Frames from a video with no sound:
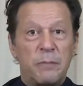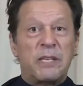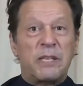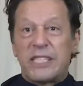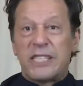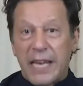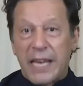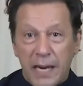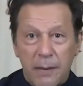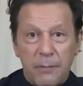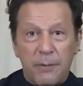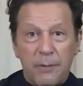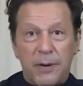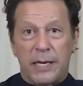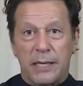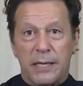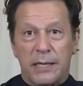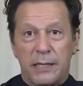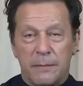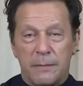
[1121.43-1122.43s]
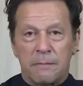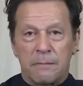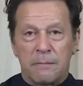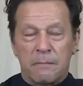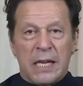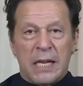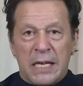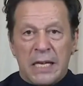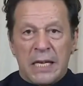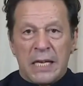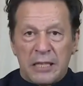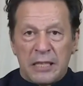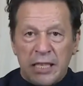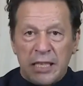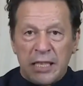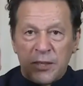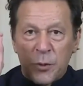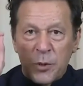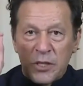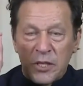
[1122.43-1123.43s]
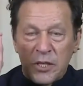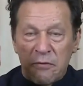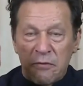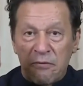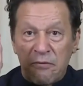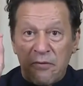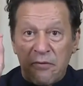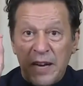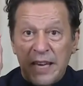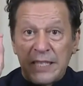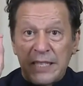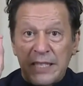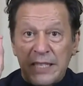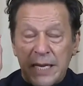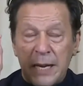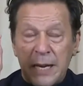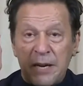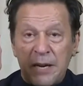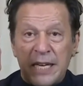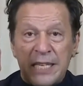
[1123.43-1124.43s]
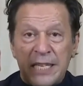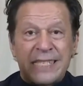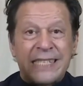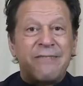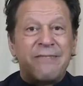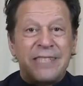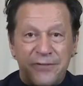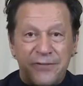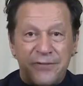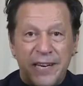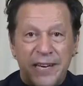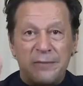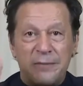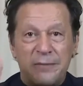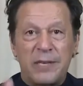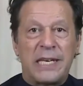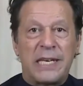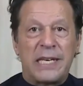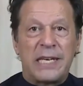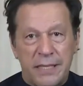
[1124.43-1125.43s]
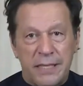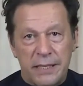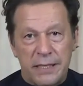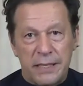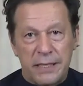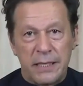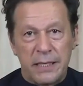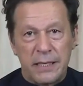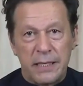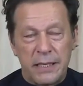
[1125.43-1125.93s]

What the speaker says: celebrate. This was the first time in our 75-year history.